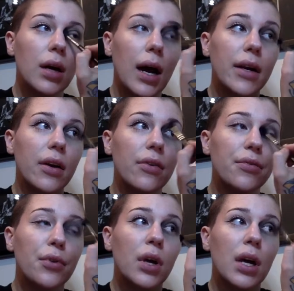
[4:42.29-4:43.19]
kind of
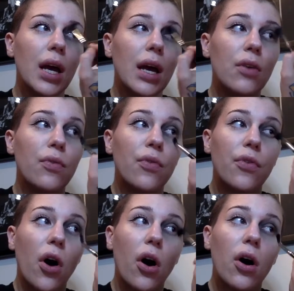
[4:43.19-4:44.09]

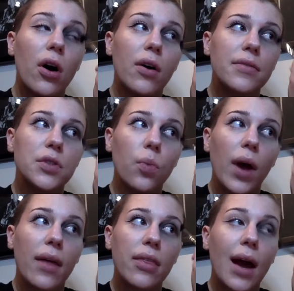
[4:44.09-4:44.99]
involved
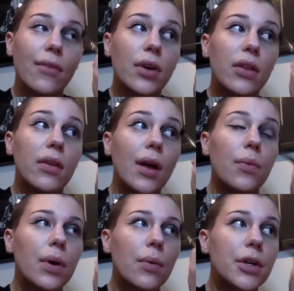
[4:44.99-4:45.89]
with everything
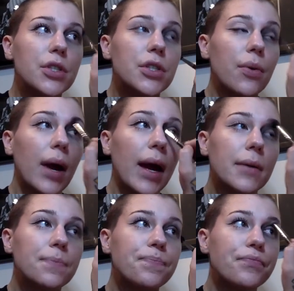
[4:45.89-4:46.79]
that we were doing.